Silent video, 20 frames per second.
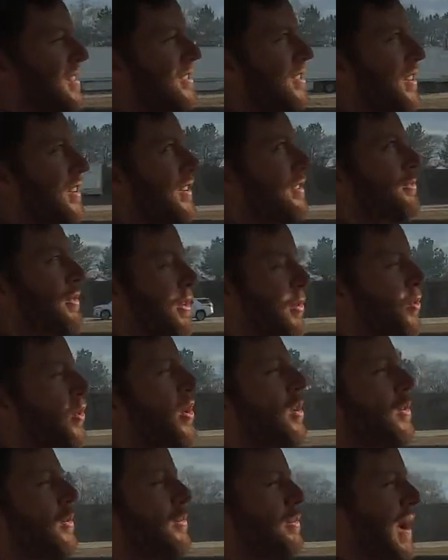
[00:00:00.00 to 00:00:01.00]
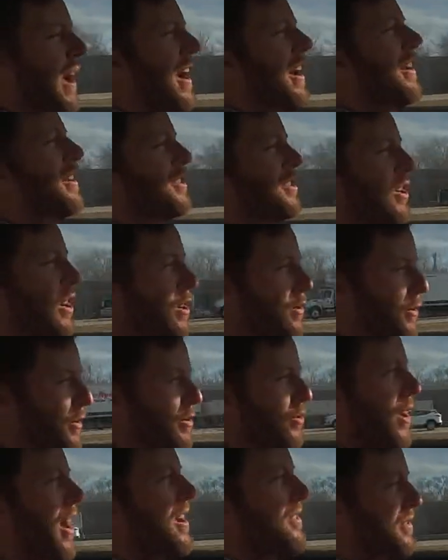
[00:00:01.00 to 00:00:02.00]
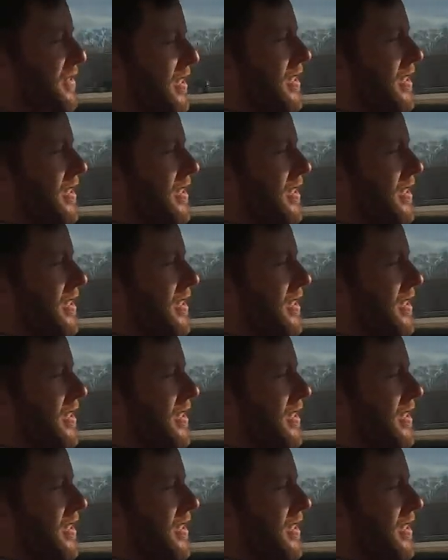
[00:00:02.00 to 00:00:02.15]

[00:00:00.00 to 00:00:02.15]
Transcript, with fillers: sorry, rear wheel biased all wheel drive